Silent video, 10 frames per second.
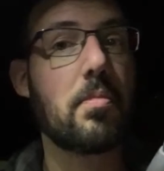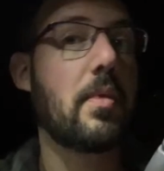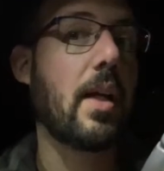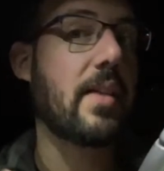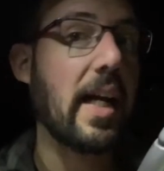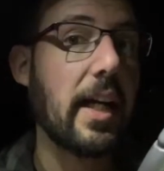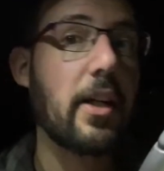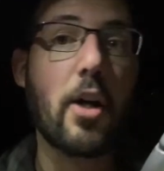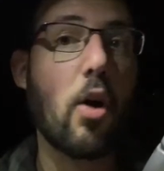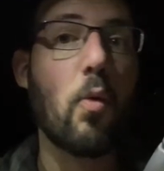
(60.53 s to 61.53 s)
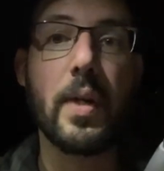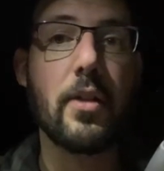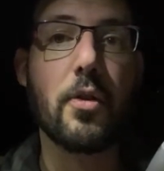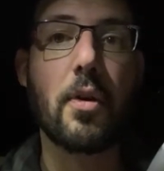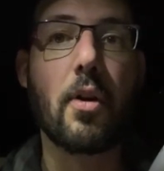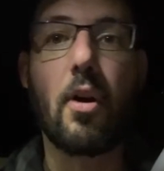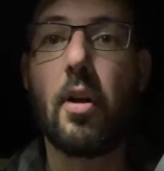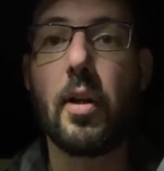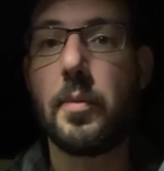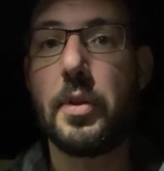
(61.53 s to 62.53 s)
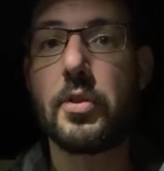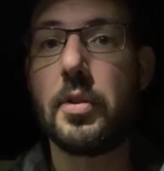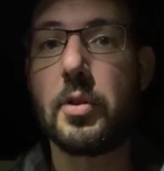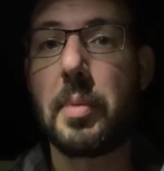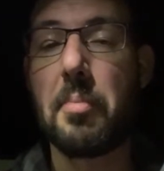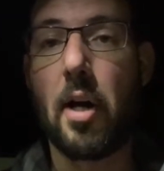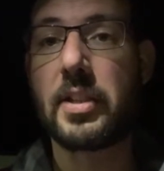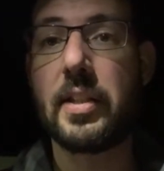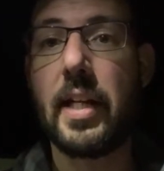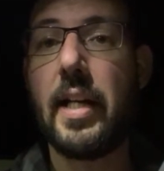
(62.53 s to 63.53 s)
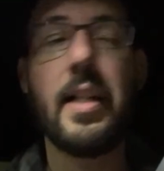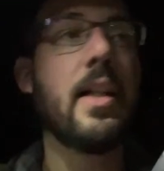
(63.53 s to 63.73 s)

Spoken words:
A decade ago, we didn't do it at all. It used to just be Boxing Day.